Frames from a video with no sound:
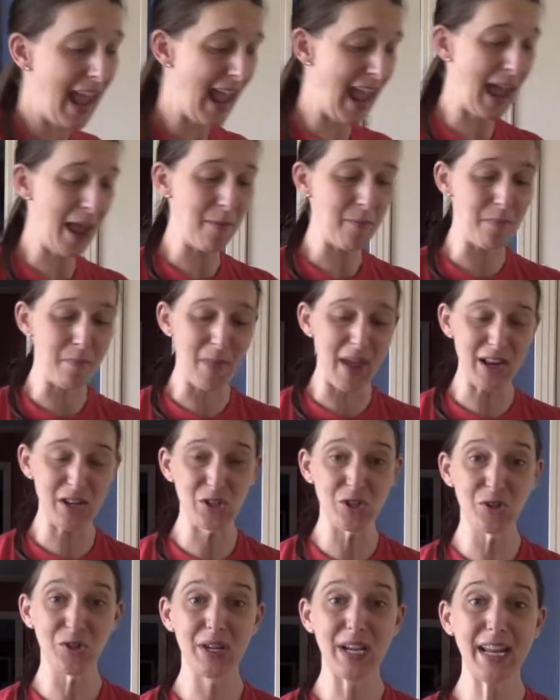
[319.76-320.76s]
and
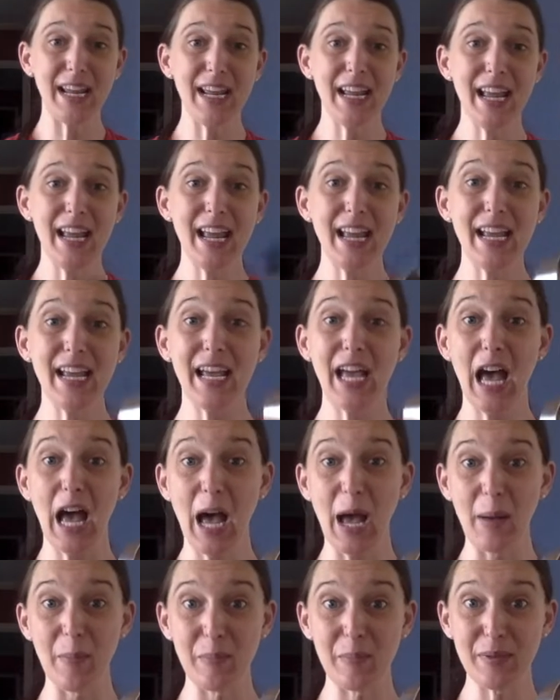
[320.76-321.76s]
measuring
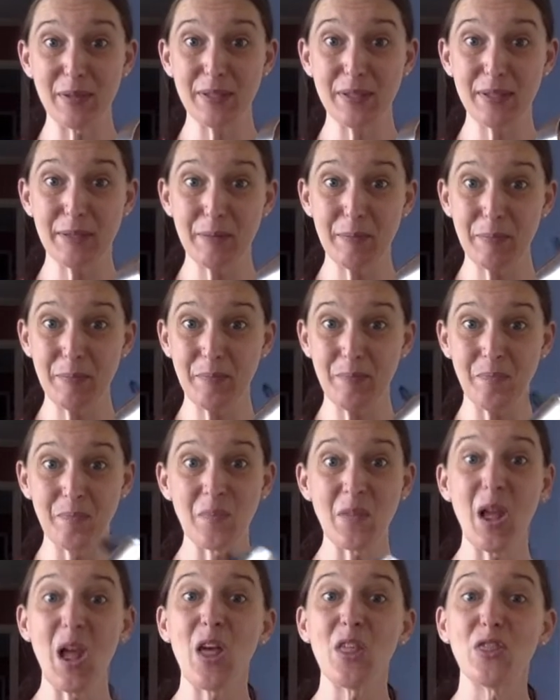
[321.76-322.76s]
cups.
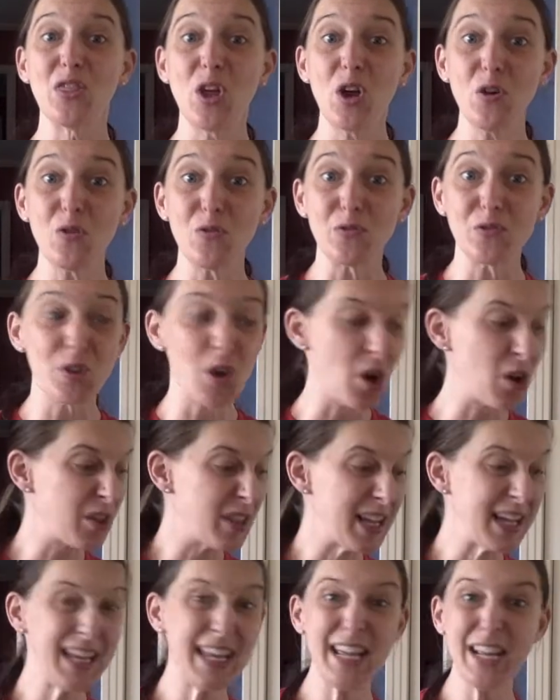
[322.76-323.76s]
Those are the
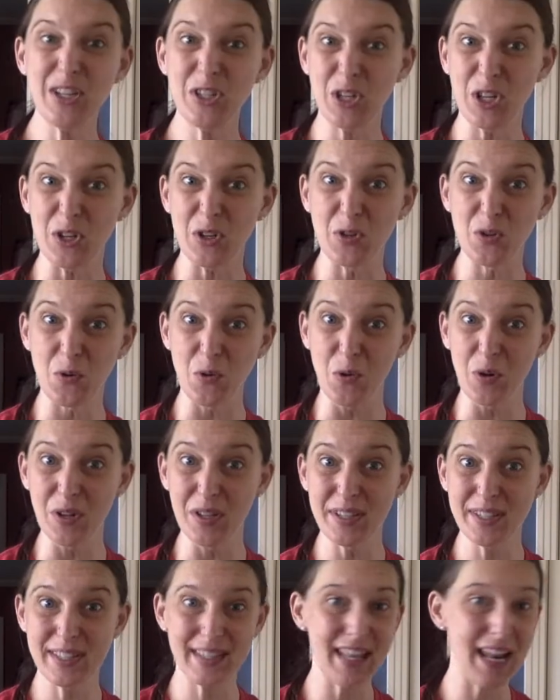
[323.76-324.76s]
kitchen
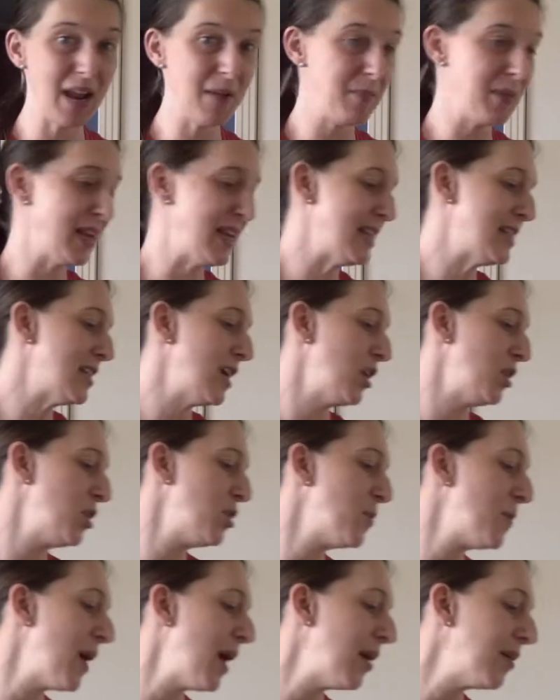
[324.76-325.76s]
tools that I'm going to tell you
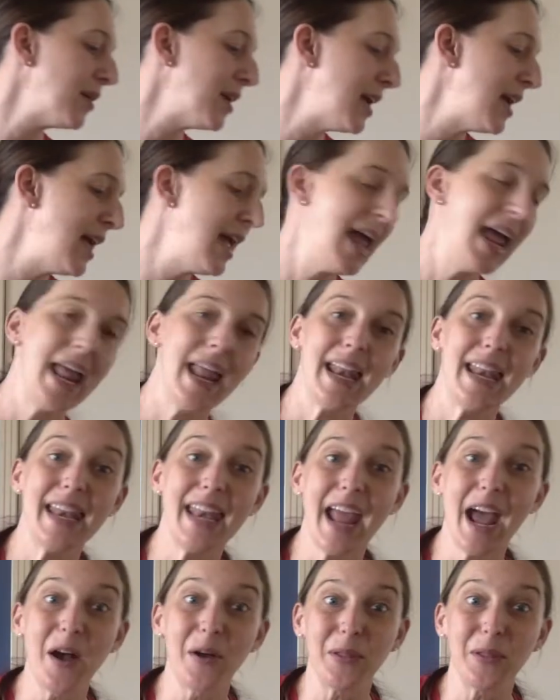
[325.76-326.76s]
about.
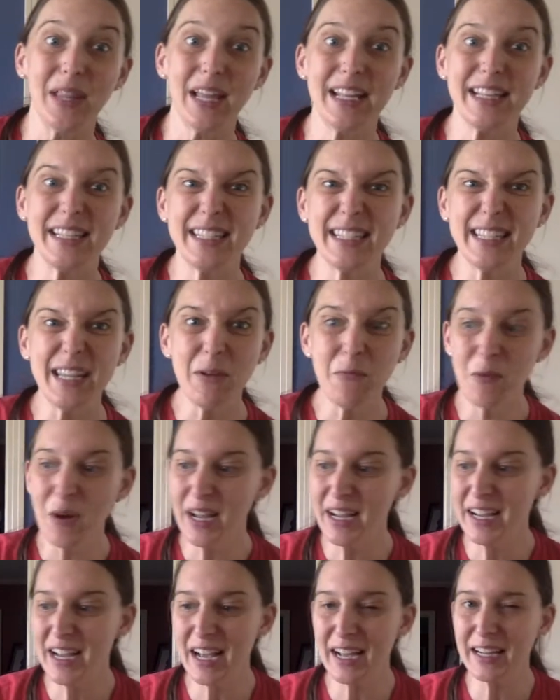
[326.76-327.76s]
Now let's see
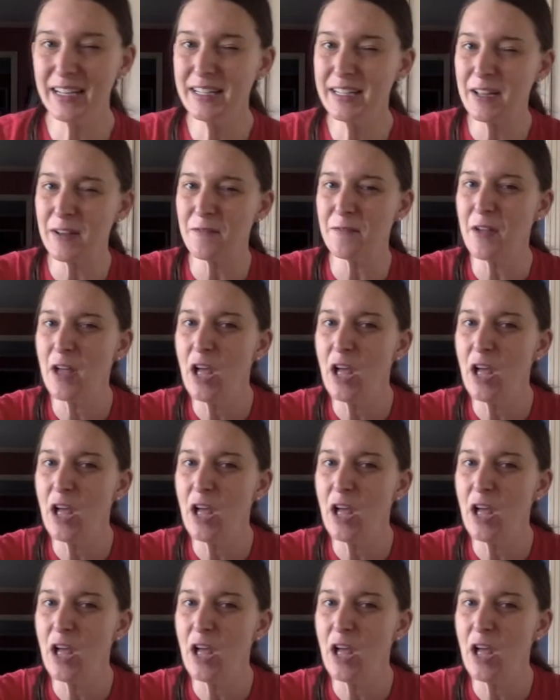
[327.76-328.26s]
what kind of